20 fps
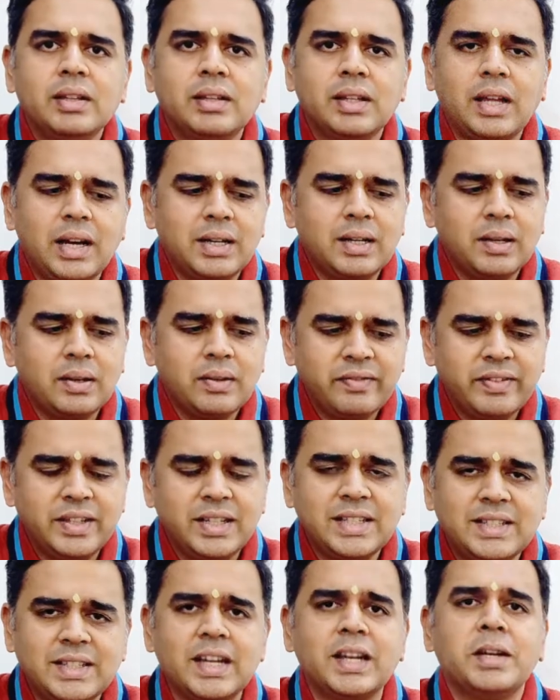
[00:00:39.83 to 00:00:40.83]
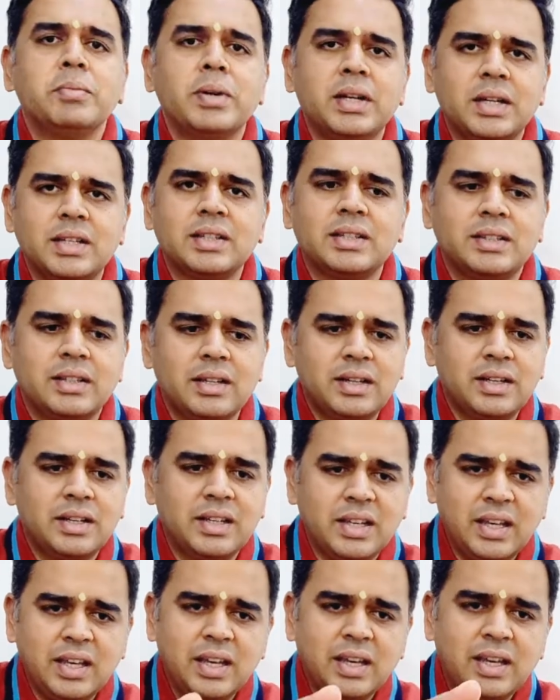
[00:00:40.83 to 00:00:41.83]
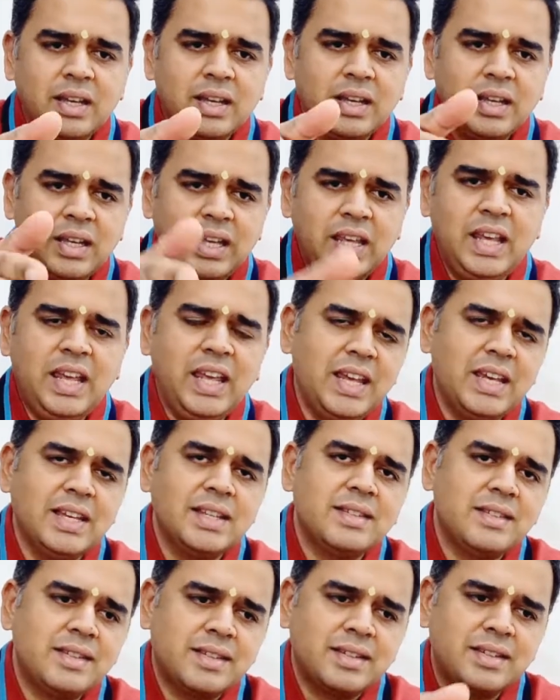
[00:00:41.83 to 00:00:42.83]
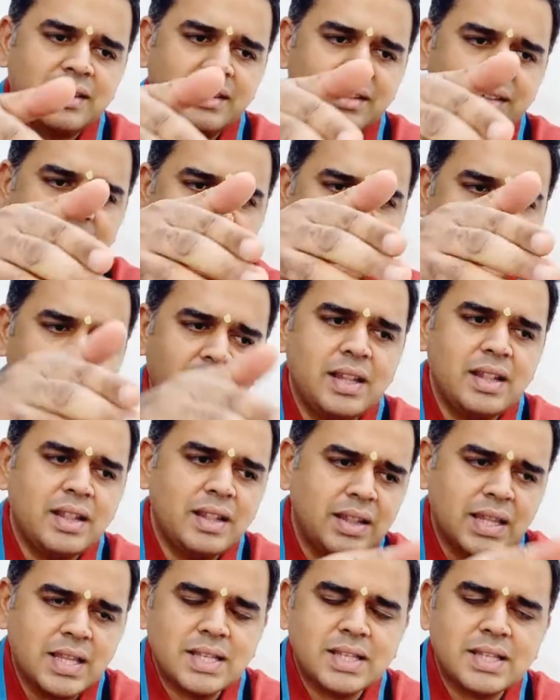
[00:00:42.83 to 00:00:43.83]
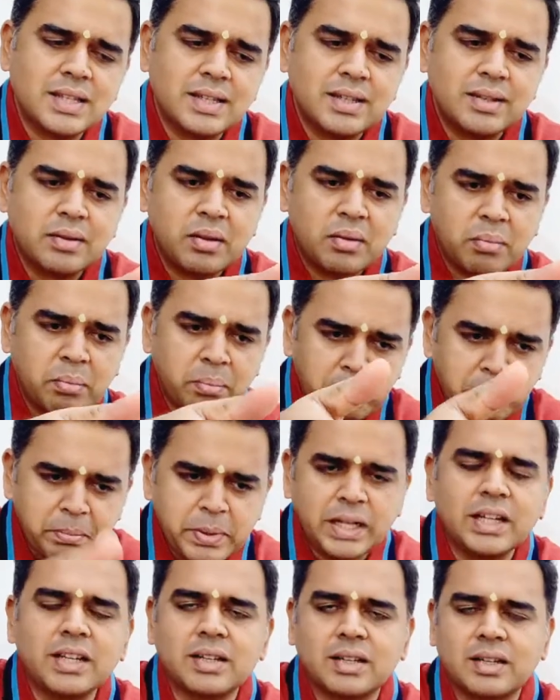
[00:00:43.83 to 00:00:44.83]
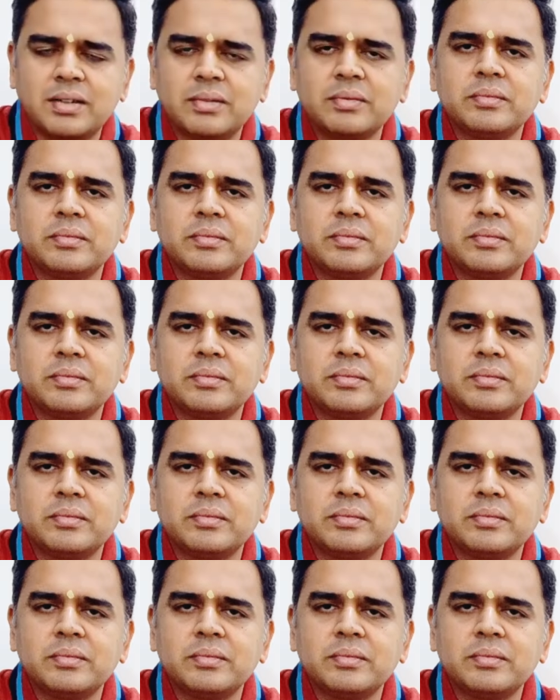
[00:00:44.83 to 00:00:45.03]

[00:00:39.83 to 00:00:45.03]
that very statement that he is in this pillar,